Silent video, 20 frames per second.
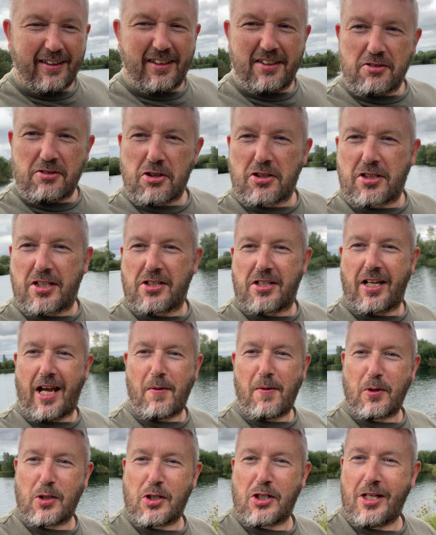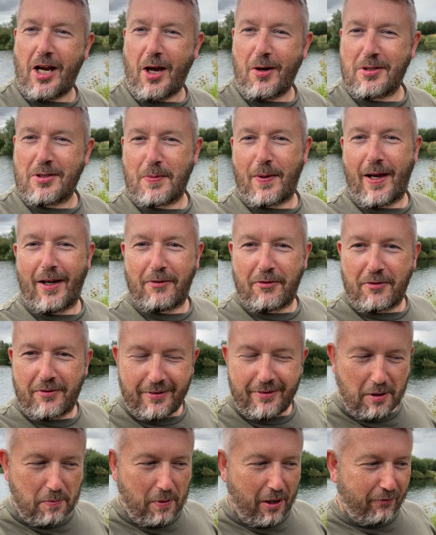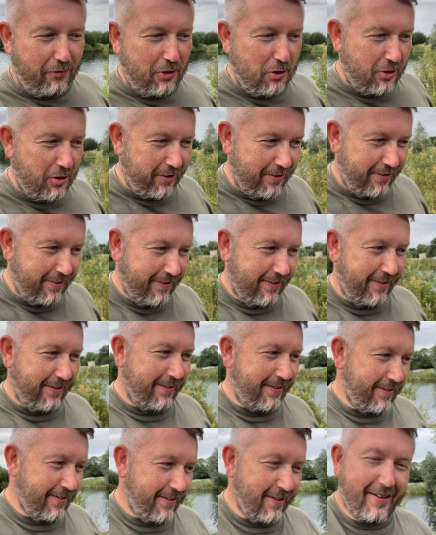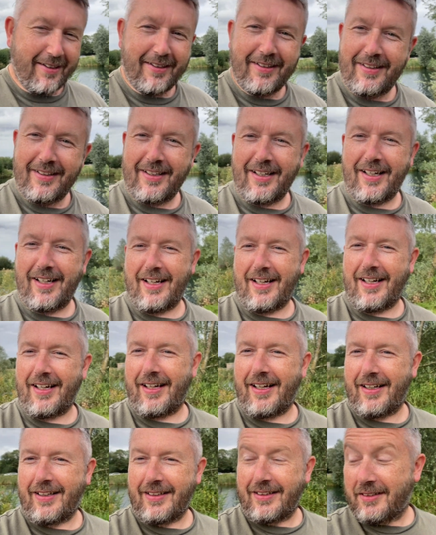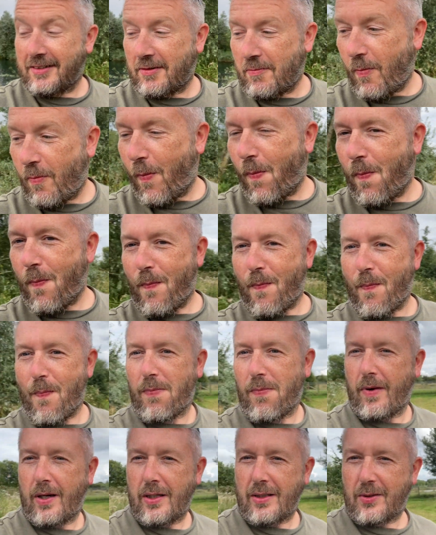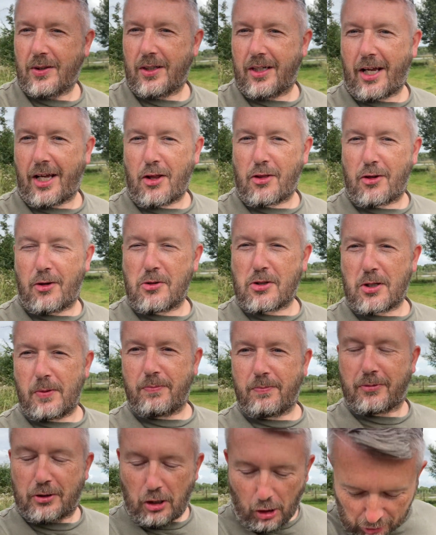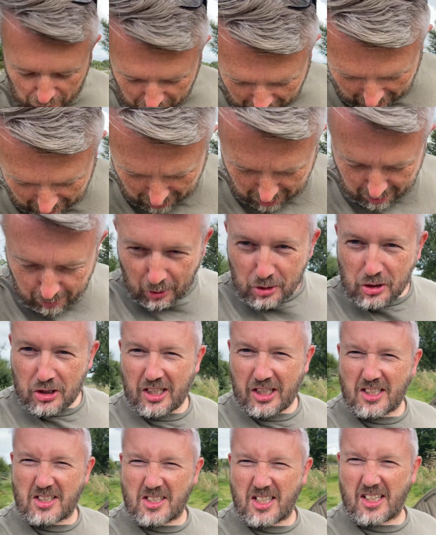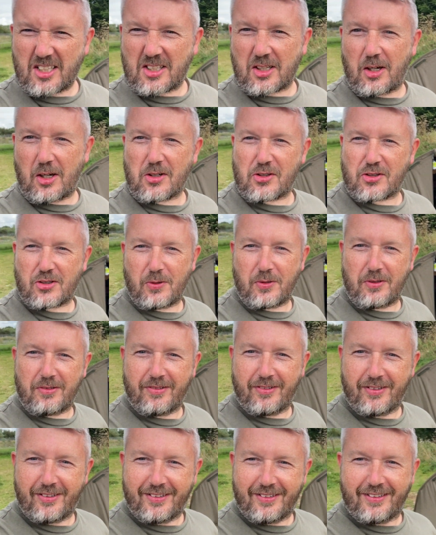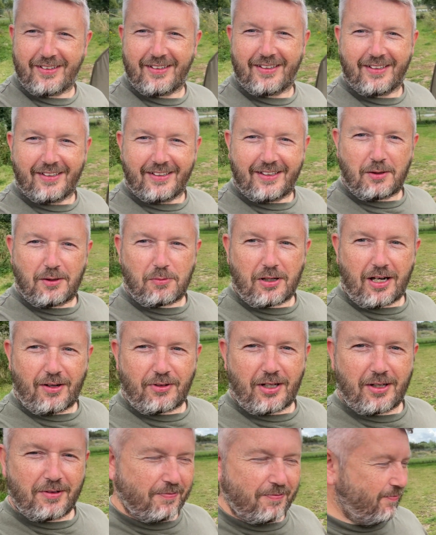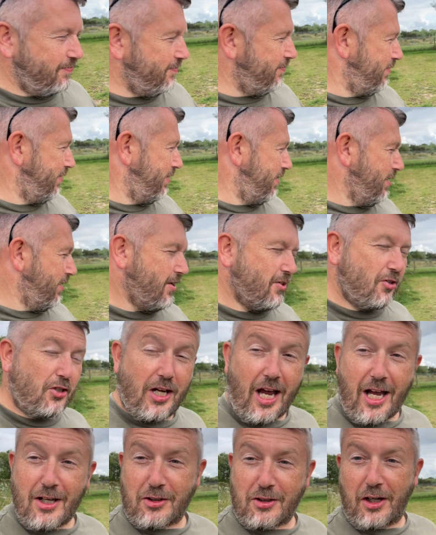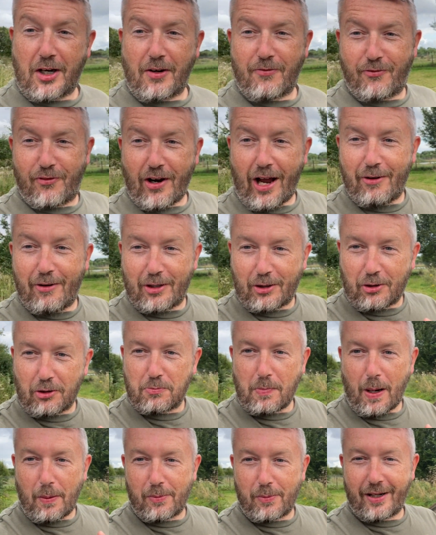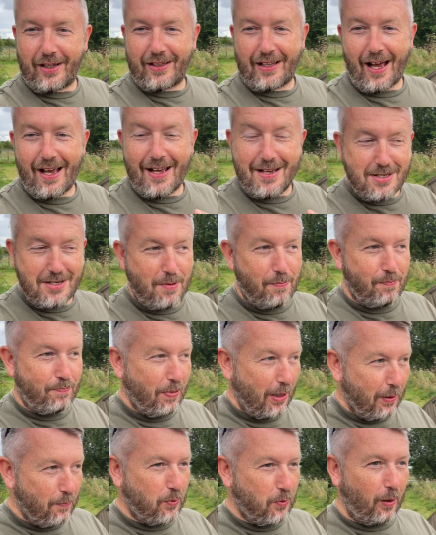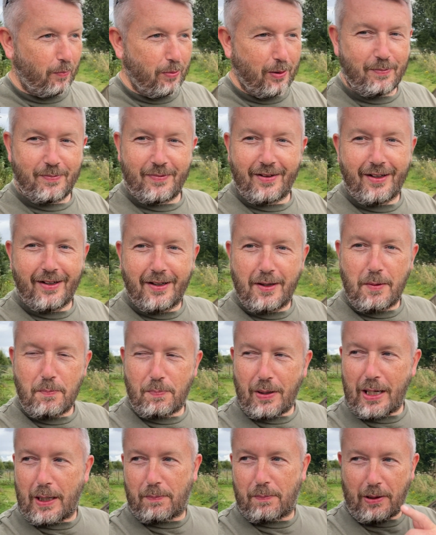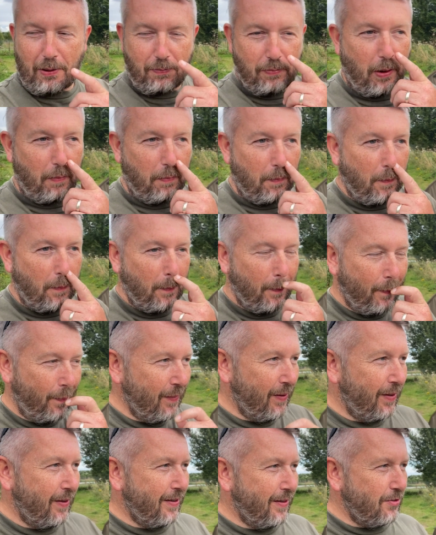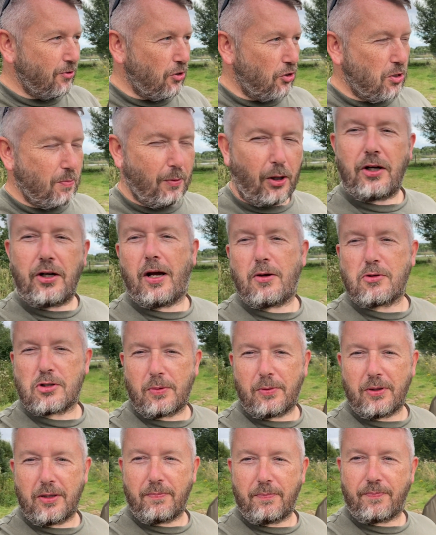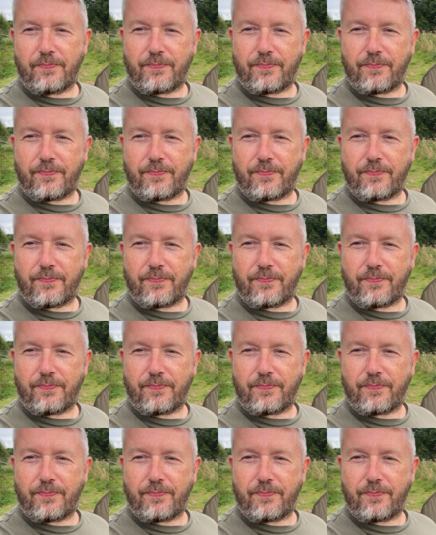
just to see how much she knows about fishing. We're going to go through some costings, what she thinks things cost, and what have you. She has got a very good memory. That is a big problem, big problem. So she might know some of them.